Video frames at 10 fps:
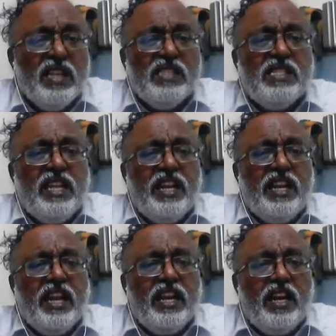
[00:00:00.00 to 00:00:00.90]

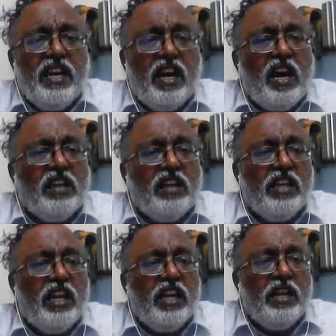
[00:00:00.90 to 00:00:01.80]
cetane and
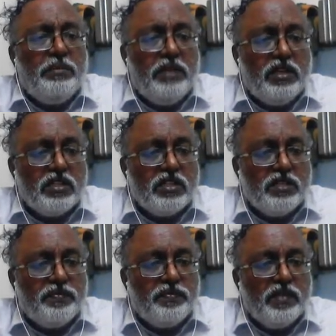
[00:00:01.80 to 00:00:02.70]
octane numbers.
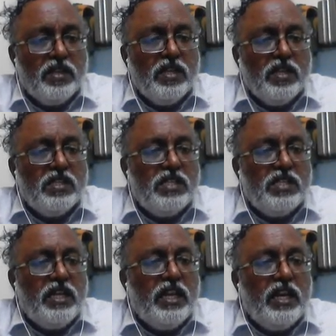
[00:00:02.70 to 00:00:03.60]

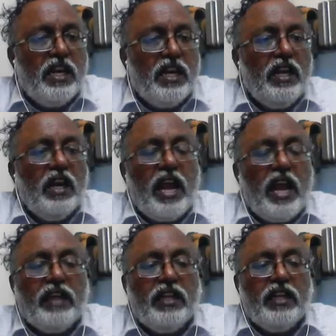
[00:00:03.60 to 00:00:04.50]
Cetane and
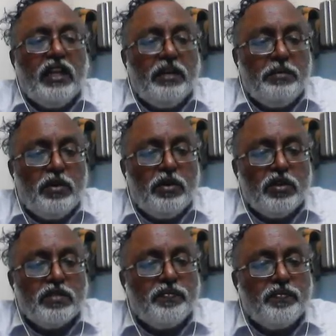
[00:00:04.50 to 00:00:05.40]
octane
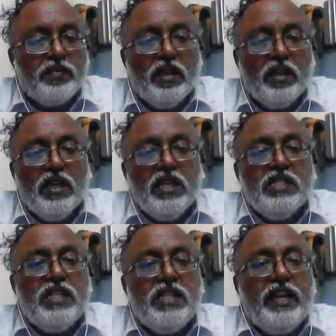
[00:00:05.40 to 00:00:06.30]
numbers.
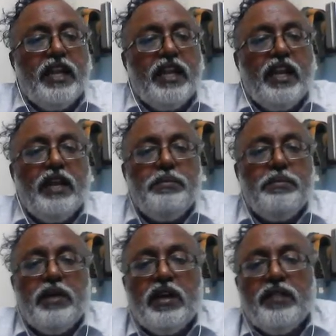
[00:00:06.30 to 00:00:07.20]
Cetane
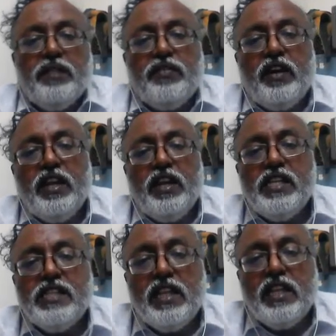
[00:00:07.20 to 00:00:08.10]
number for
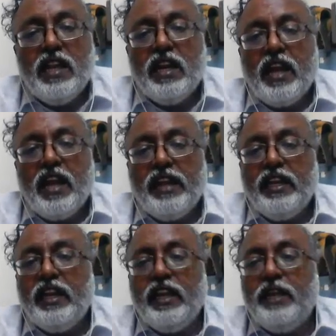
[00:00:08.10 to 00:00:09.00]
diesel and
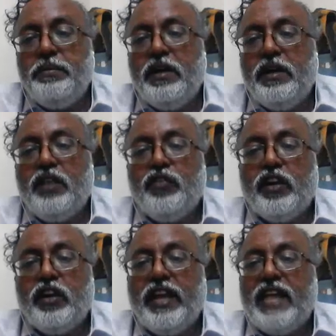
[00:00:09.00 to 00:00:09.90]
octane number for
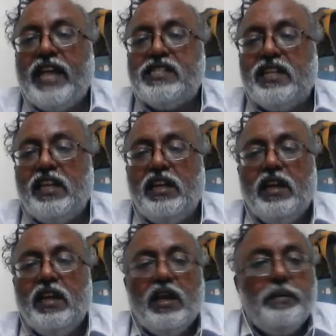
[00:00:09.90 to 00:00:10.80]
gasoline
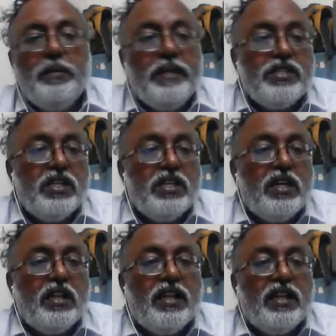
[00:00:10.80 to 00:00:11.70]
measure
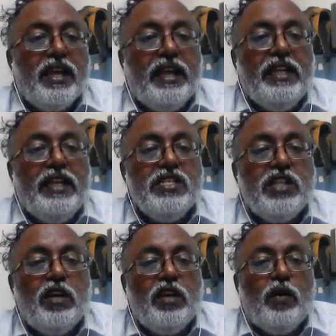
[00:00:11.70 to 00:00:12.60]
the
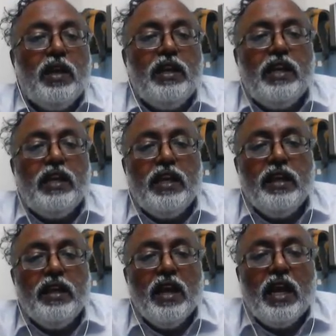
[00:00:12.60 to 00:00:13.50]
ignition quality
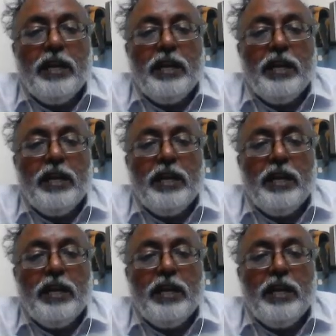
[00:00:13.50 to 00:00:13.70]
and